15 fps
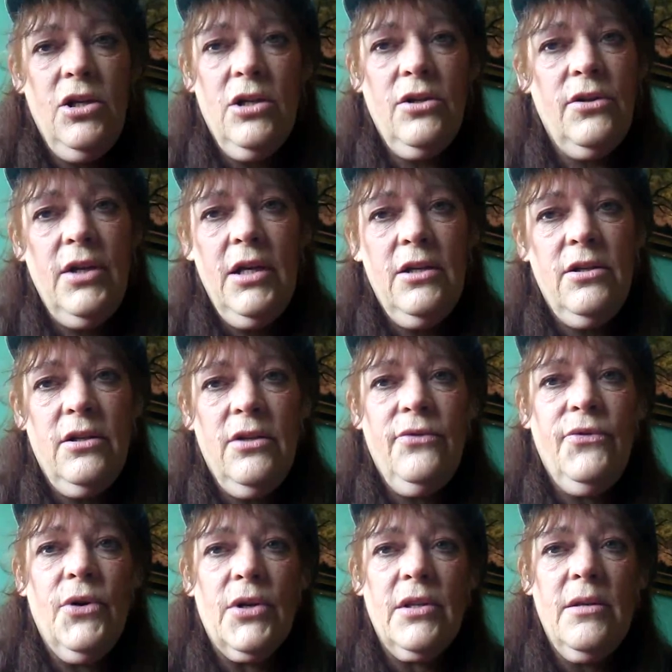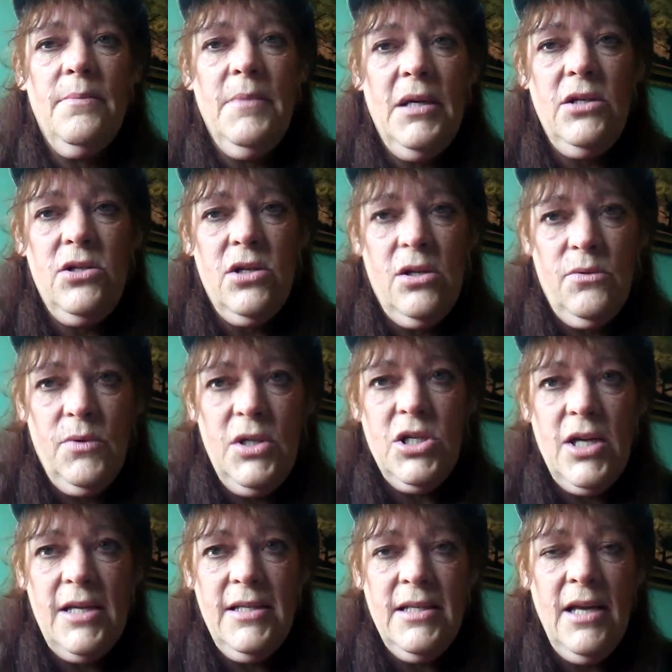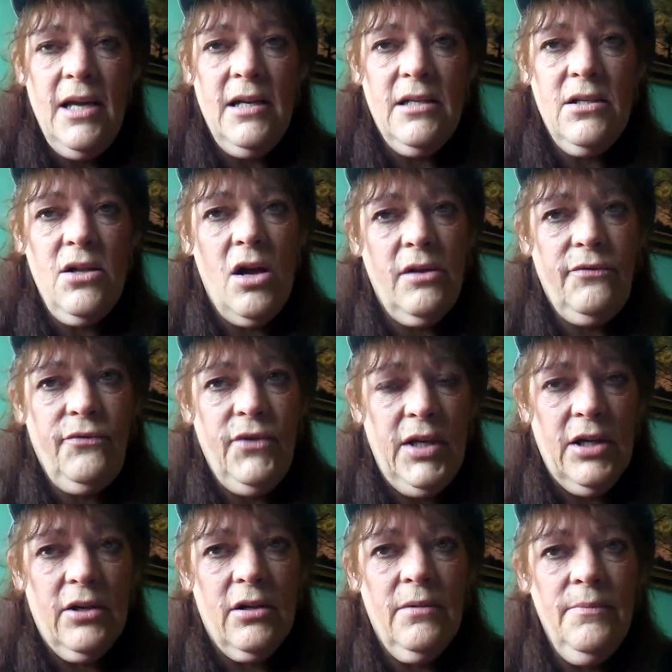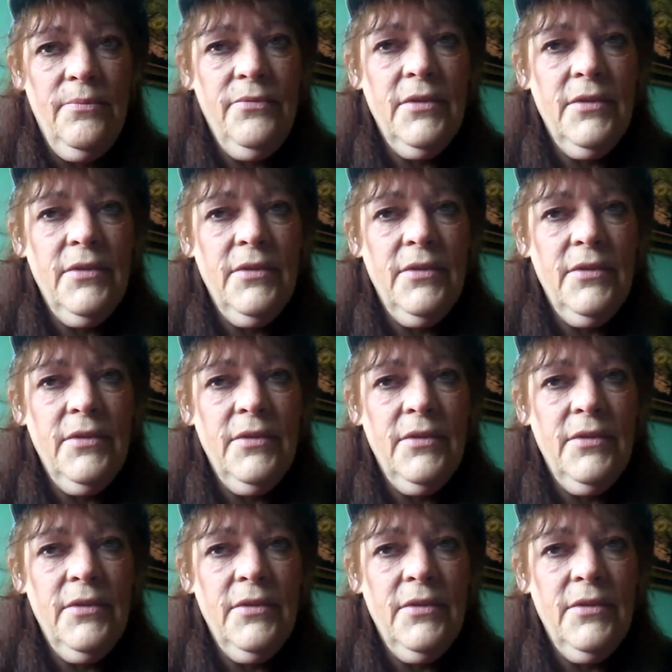you to, into the fourth dimension, which I said is not fear.